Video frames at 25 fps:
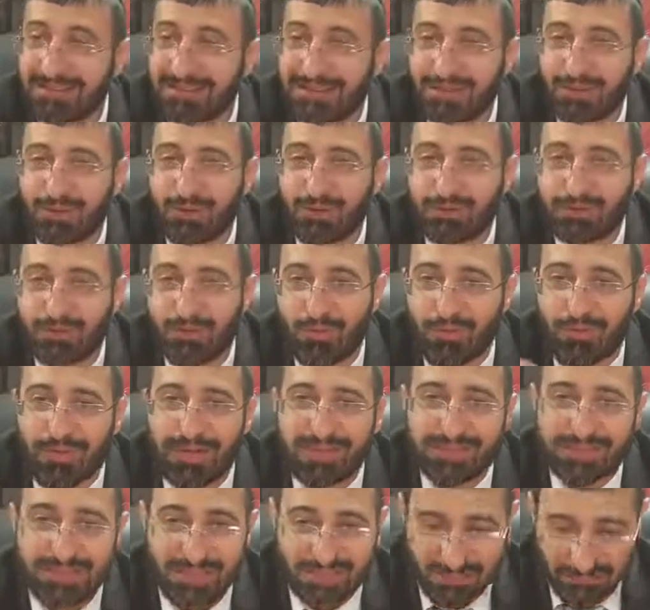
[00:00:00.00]
It goes from
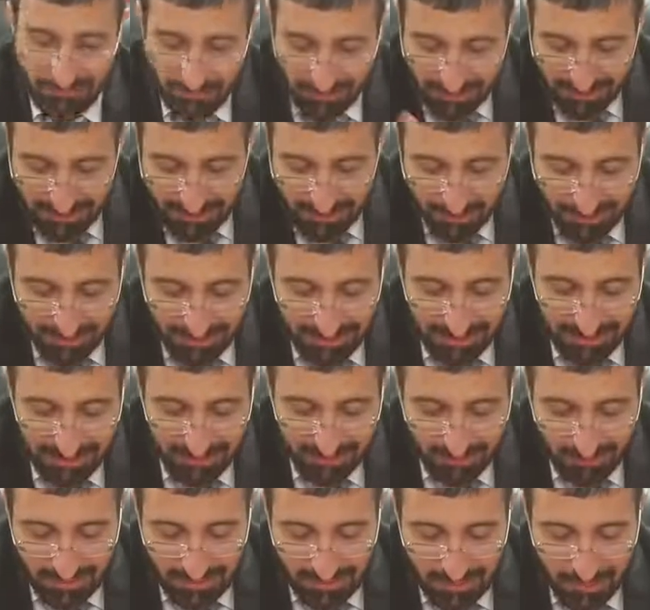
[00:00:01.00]
one fence to another
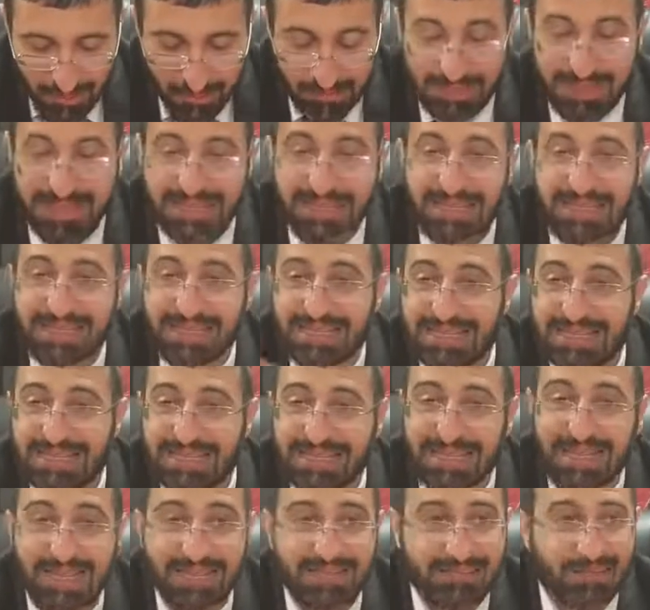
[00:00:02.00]
fence. Umeilan
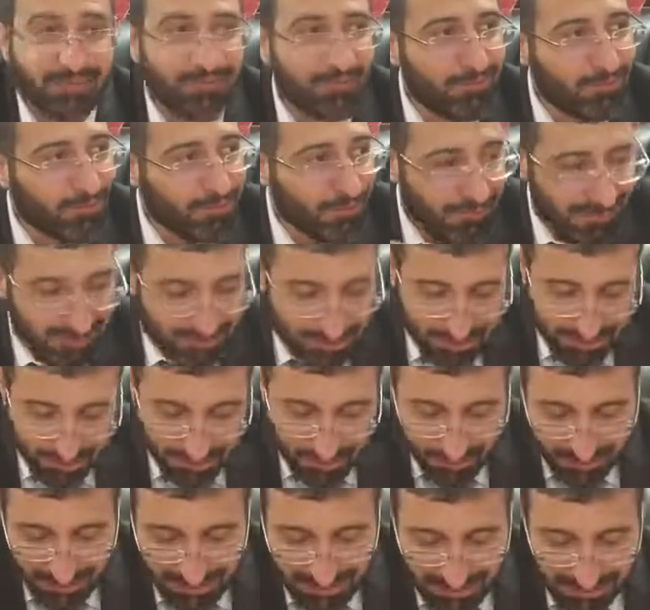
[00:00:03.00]
leilan. From one tree
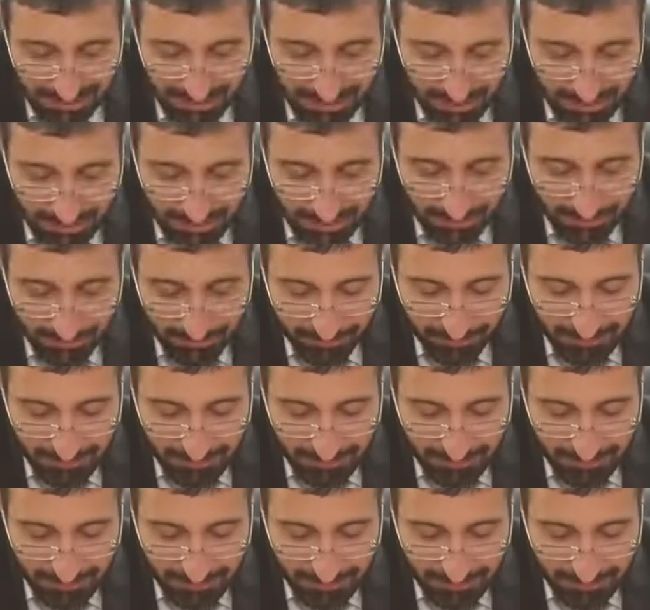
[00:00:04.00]
to another tree.